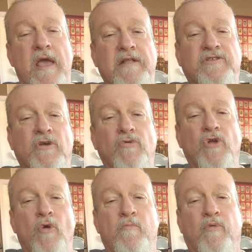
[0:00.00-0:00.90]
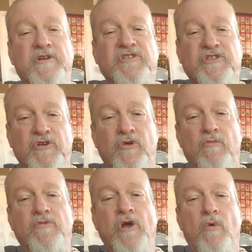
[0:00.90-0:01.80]
And so don't
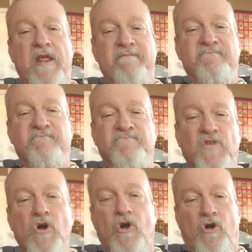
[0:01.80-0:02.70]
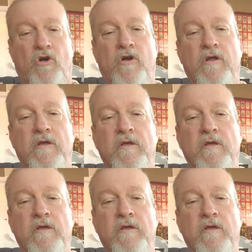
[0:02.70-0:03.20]
presume, don't infer